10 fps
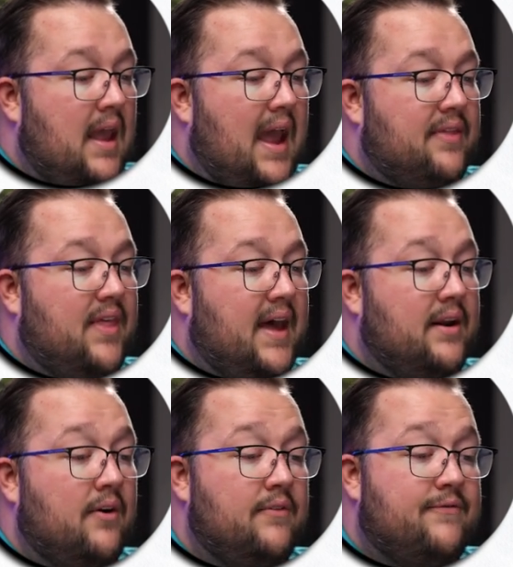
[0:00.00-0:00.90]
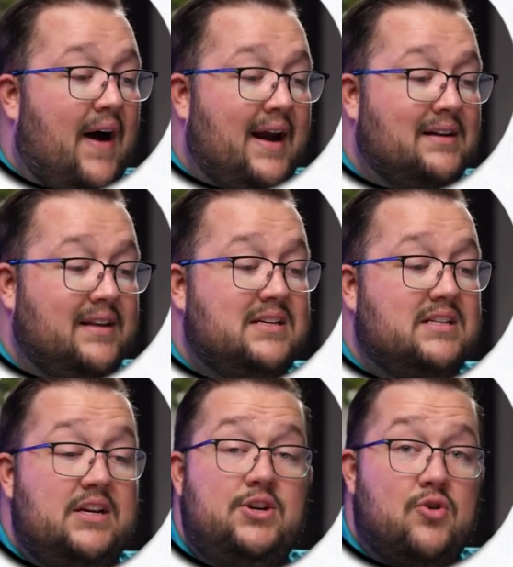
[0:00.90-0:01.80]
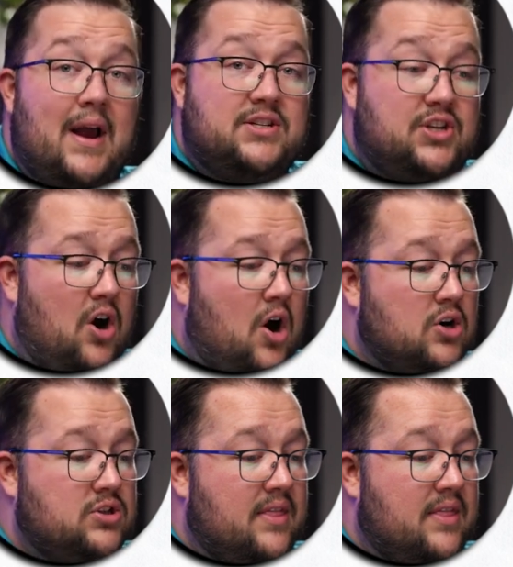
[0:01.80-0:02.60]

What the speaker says: And then finally, senior SDRs,